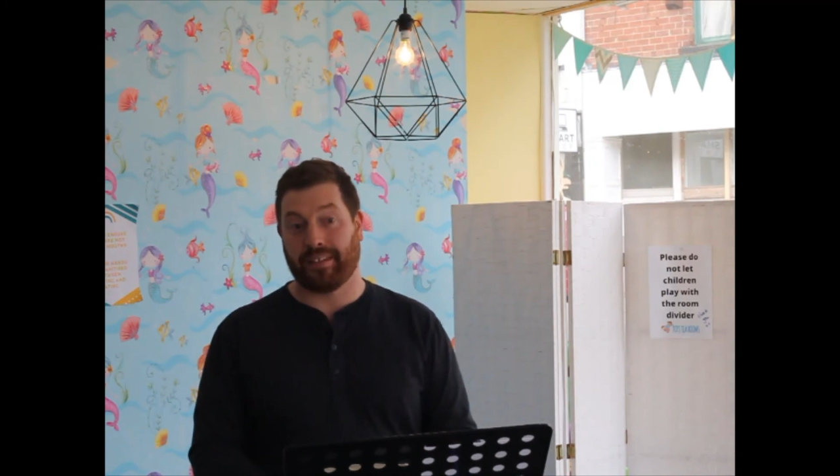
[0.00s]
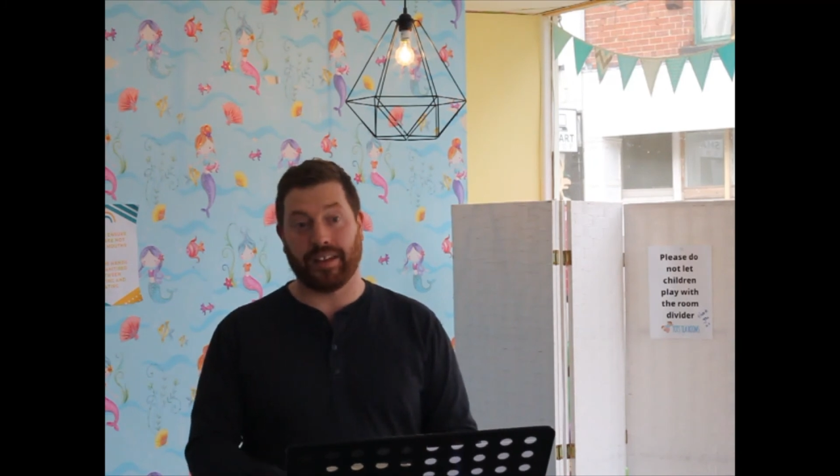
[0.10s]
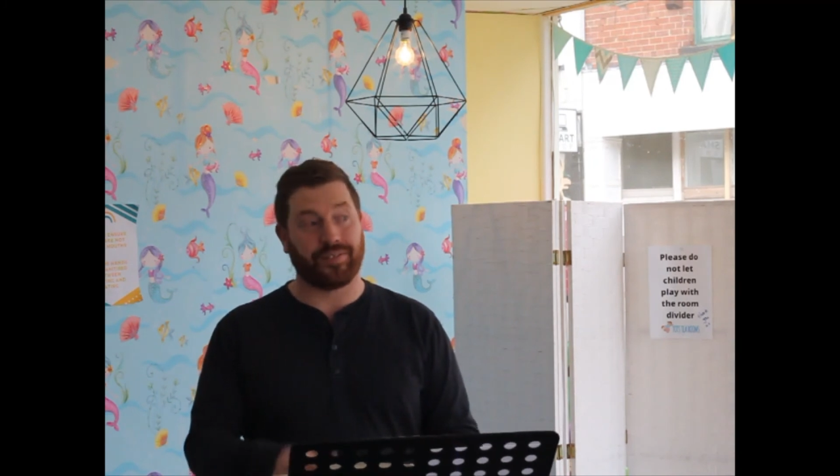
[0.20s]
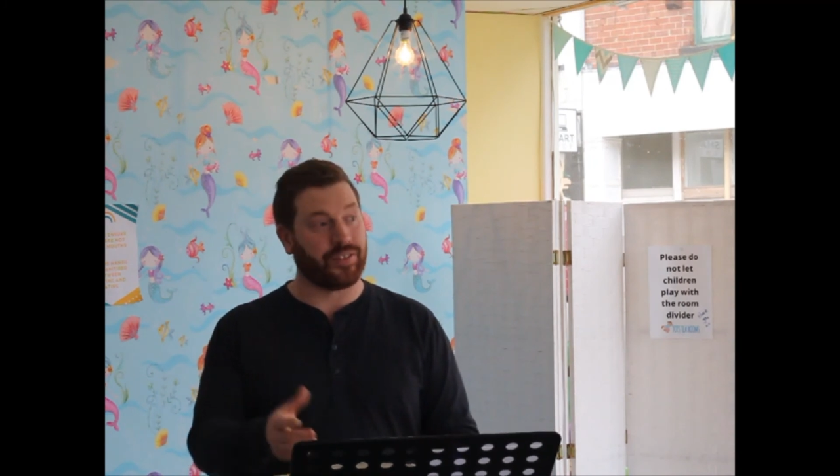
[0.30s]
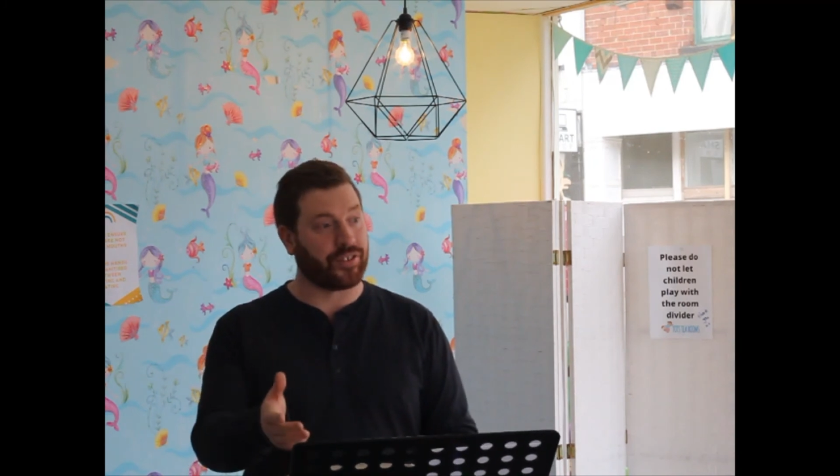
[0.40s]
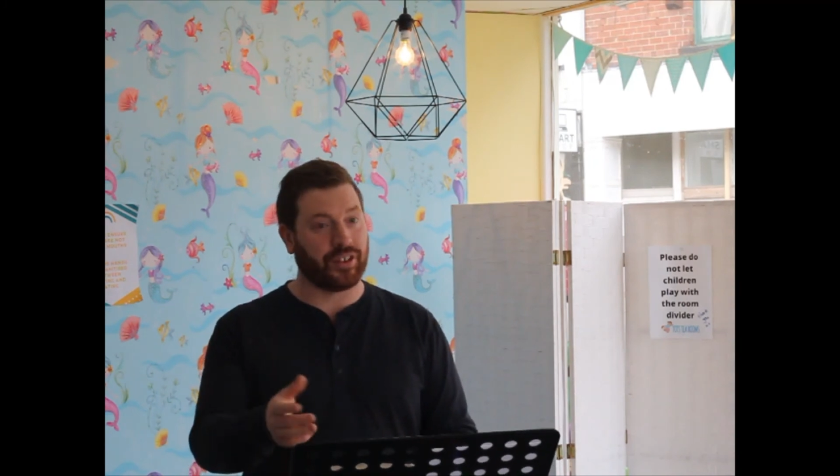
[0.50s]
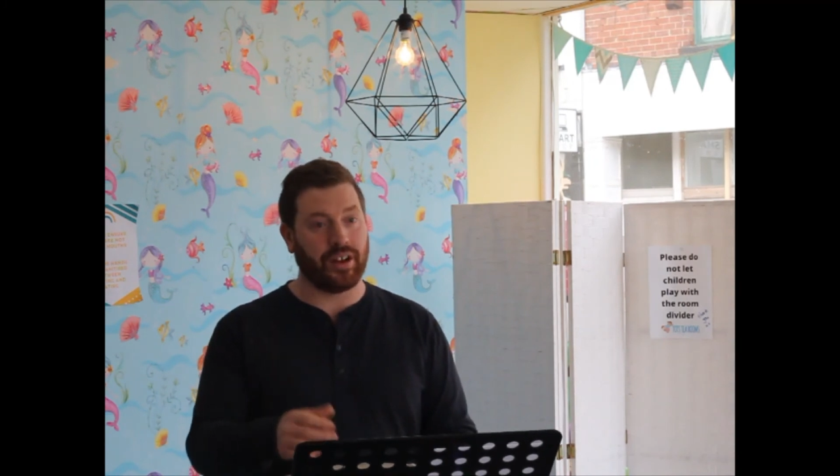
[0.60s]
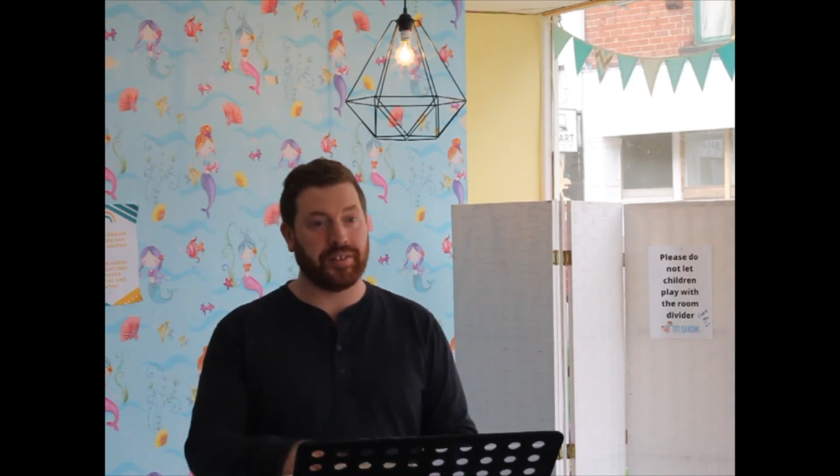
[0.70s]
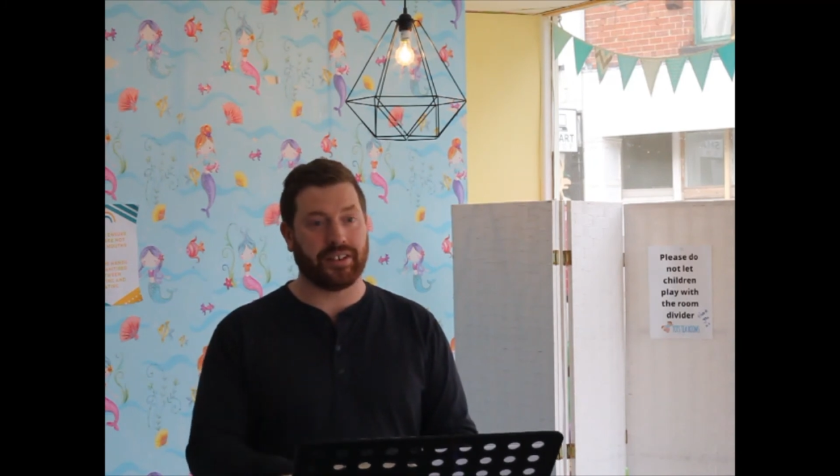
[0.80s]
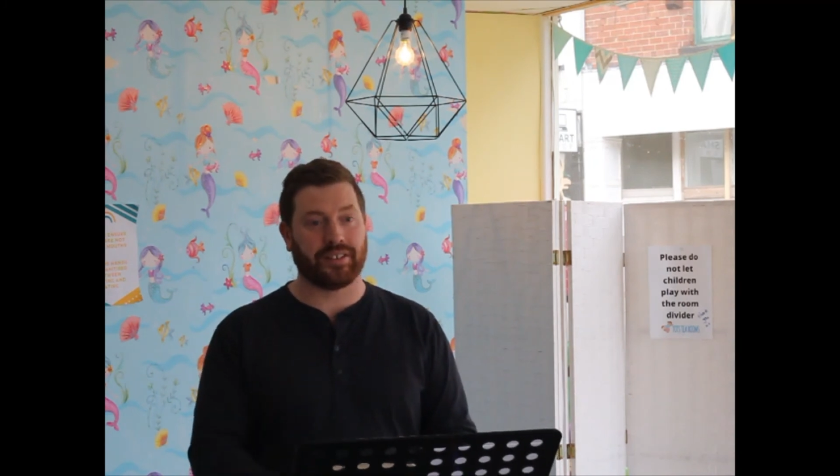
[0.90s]
Gifts of
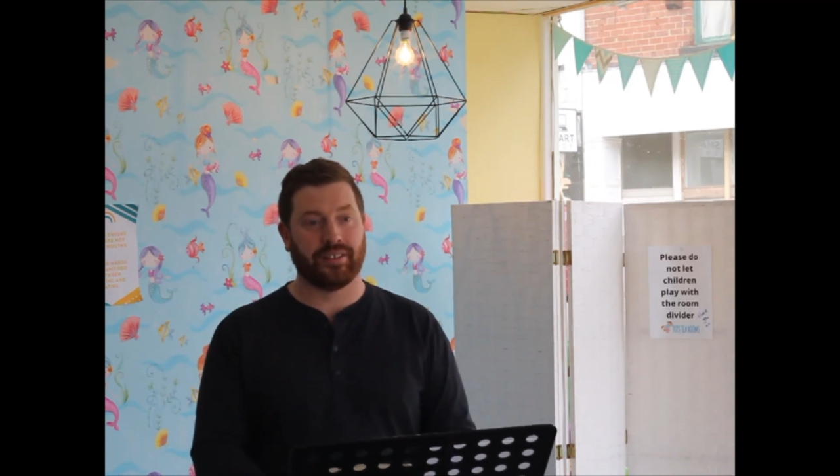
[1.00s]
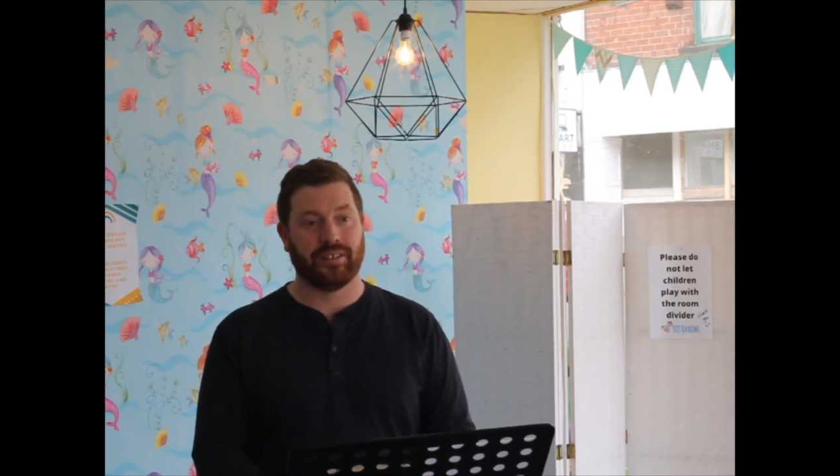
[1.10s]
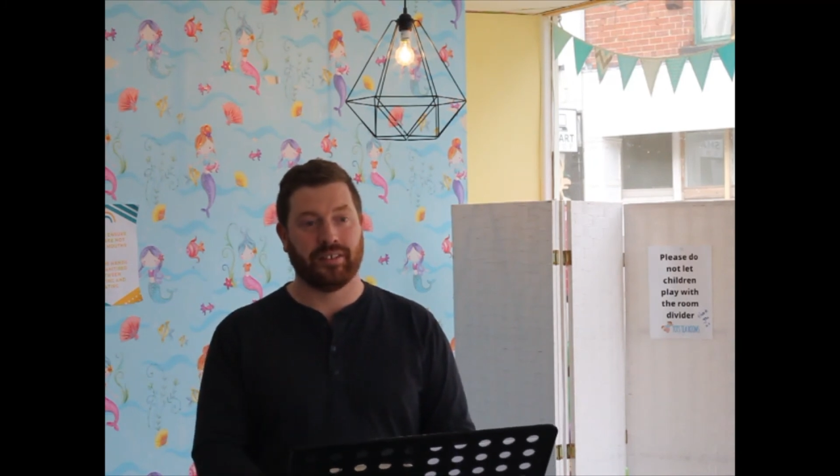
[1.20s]
service,